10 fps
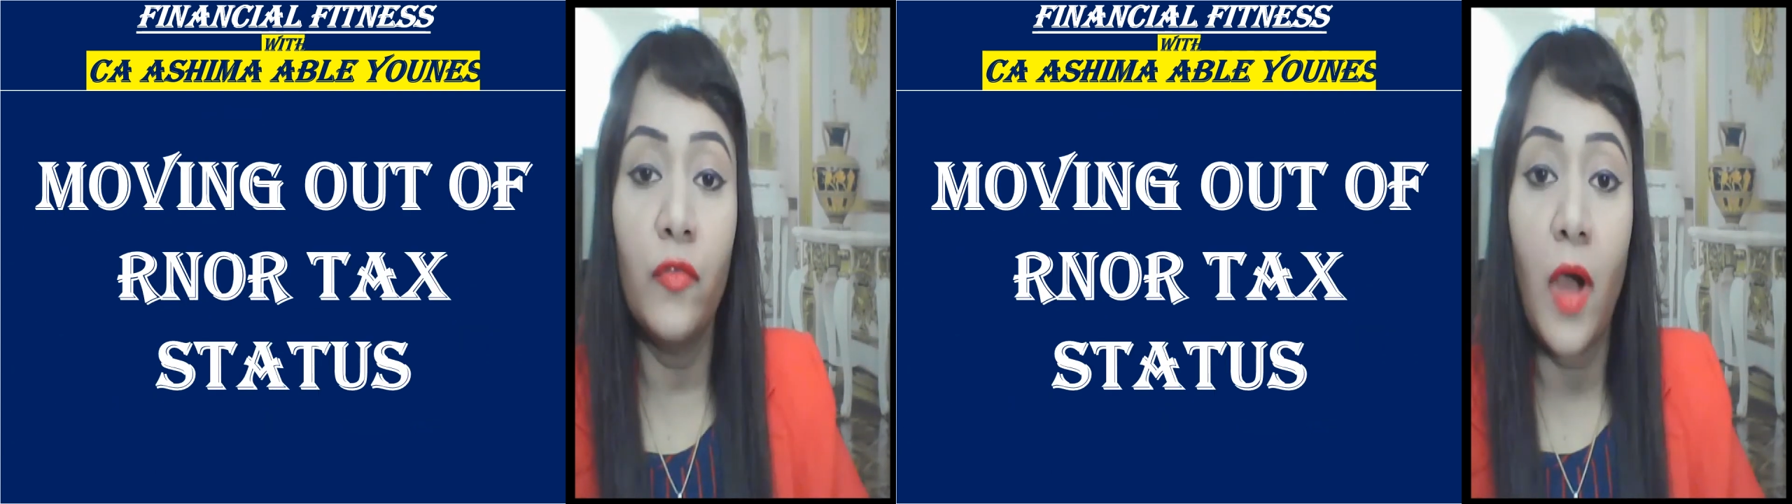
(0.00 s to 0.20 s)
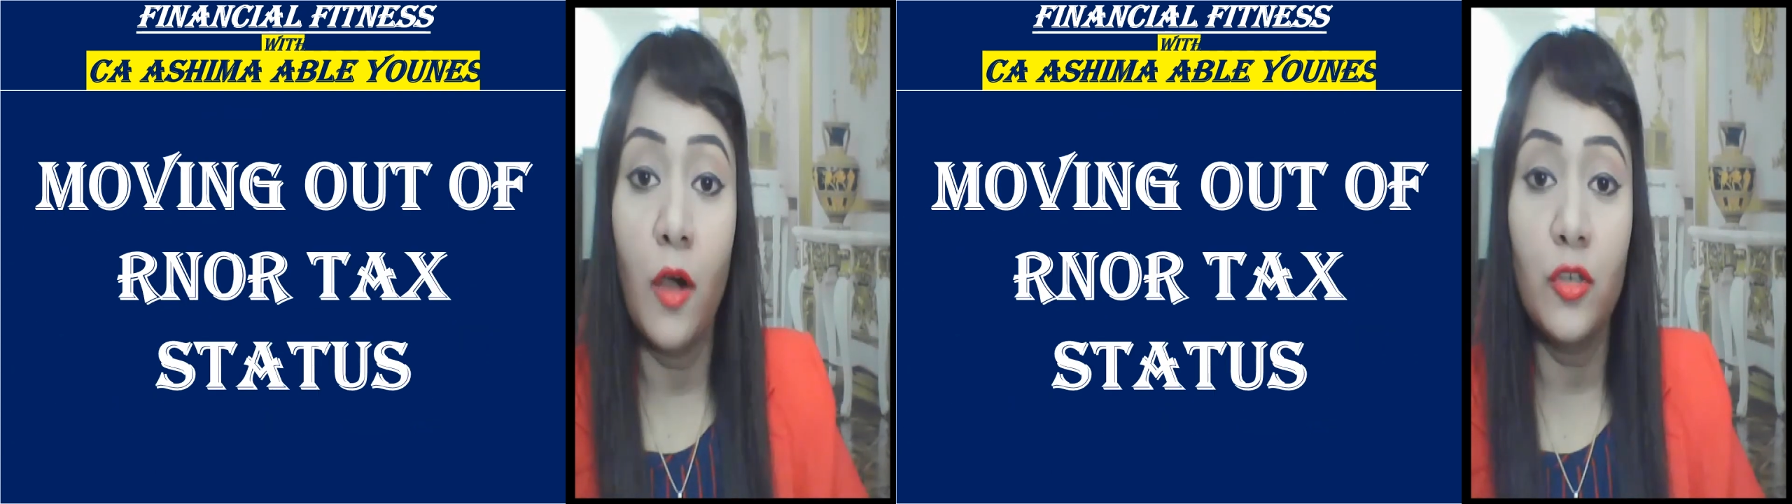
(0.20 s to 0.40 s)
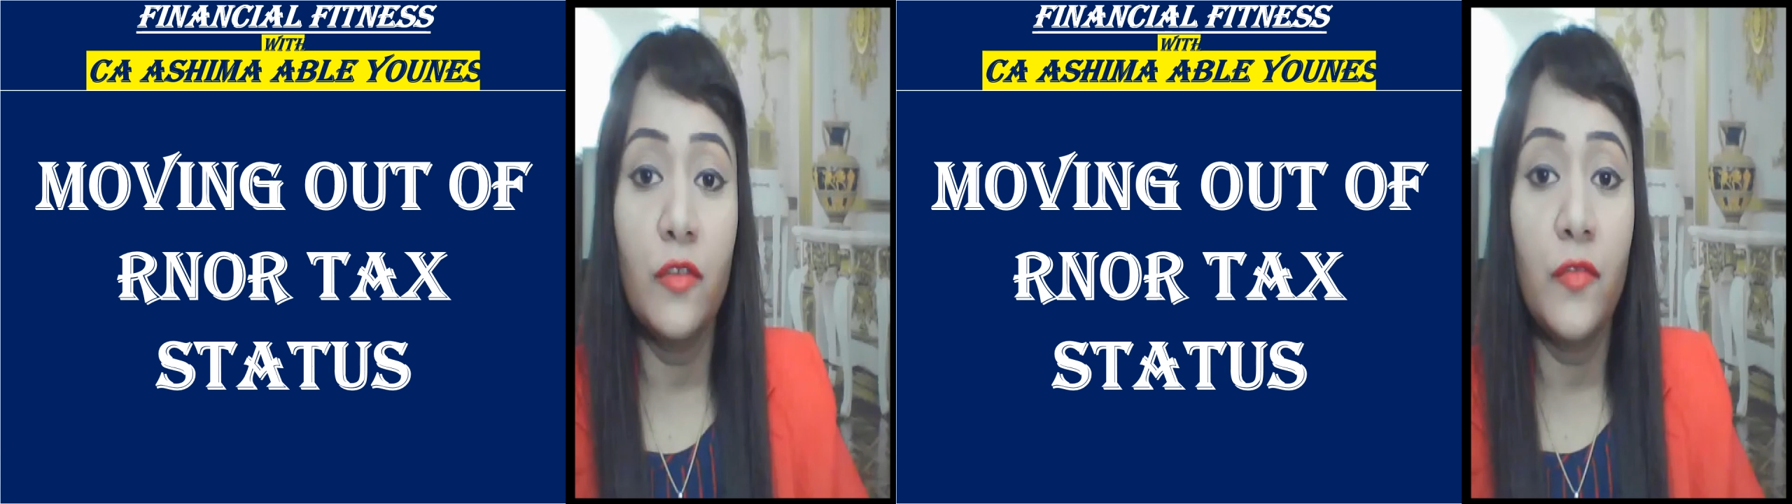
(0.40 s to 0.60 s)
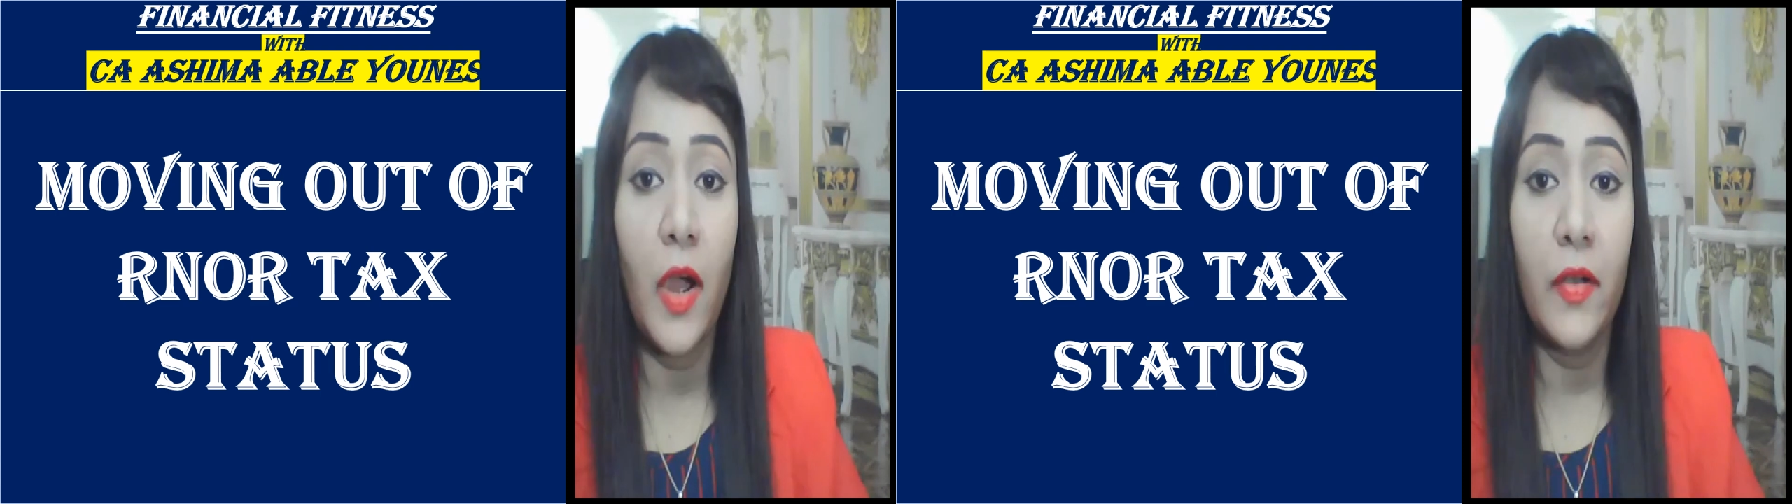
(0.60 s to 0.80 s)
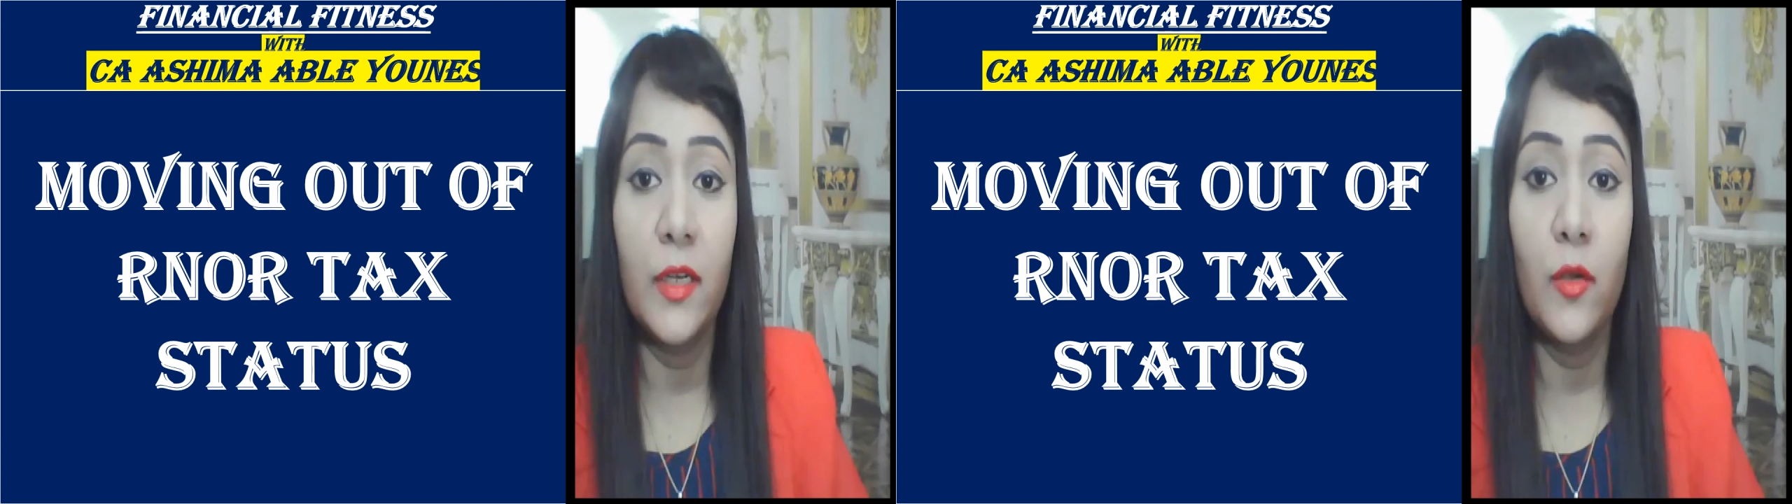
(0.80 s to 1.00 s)
out of
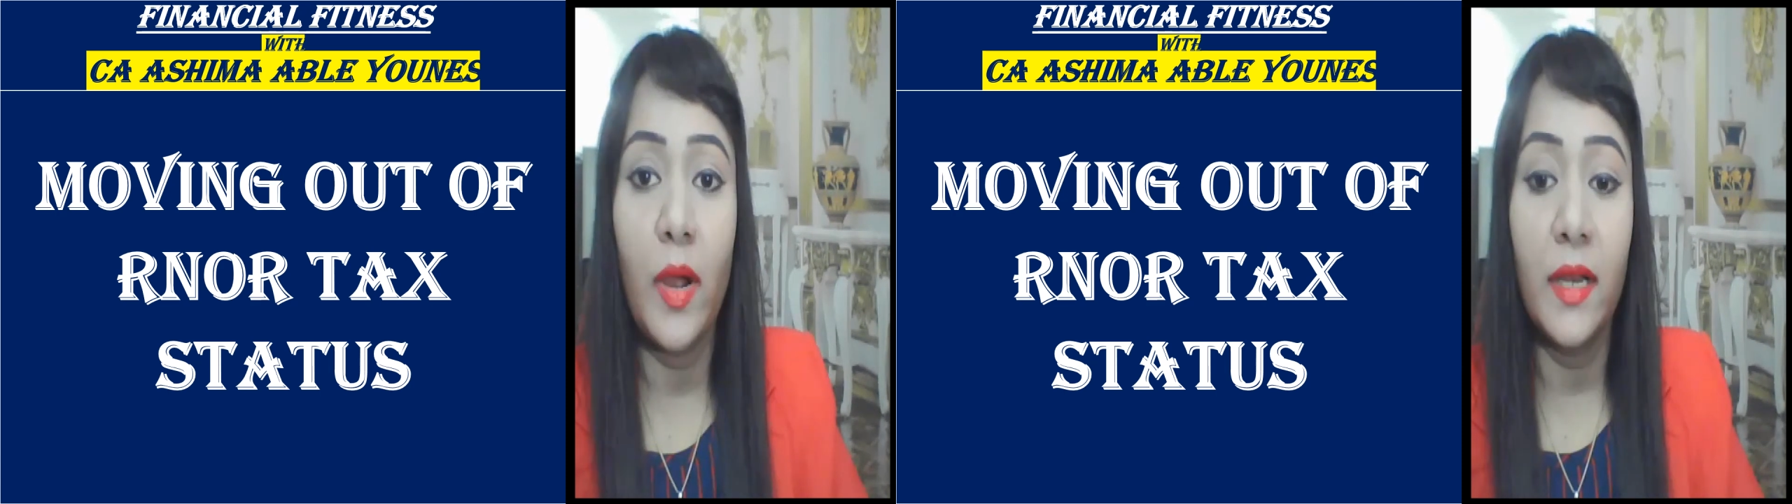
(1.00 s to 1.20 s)
RNOR